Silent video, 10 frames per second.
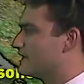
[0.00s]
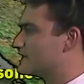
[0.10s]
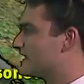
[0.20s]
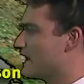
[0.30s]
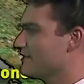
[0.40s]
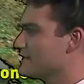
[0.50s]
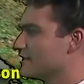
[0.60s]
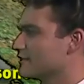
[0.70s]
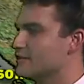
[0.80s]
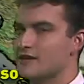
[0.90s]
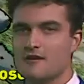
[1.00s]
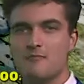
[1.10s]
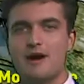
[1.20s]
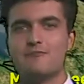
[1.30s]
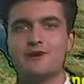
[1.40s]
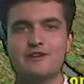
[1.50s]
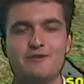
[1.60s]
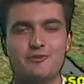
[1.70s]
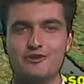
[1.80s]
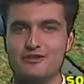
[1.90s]
And it's out of here by Monday
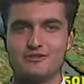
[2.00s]
morning.